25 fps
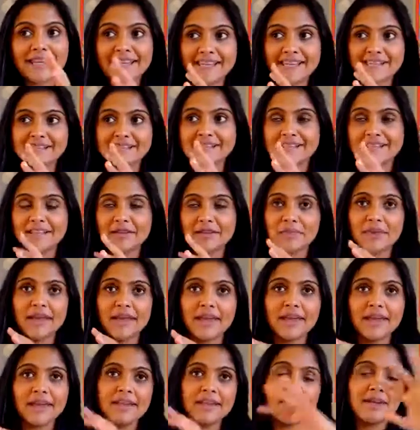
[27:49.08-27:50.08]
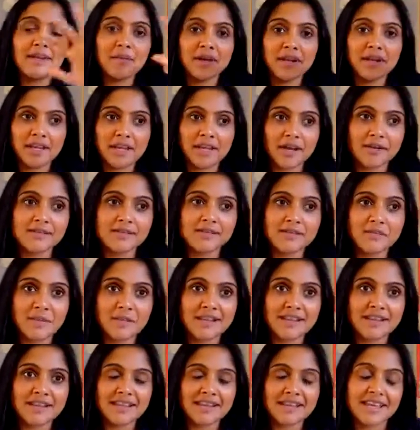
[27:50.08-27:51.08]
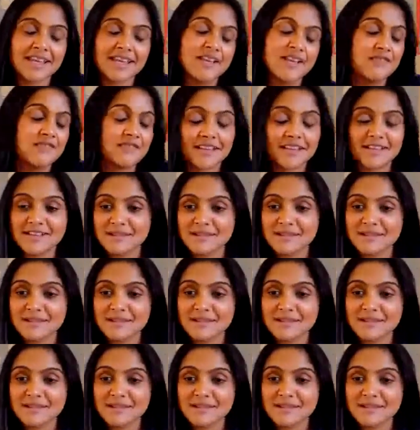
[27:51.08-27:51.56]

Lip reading: he's sleeping, and he goes to bed in the evening,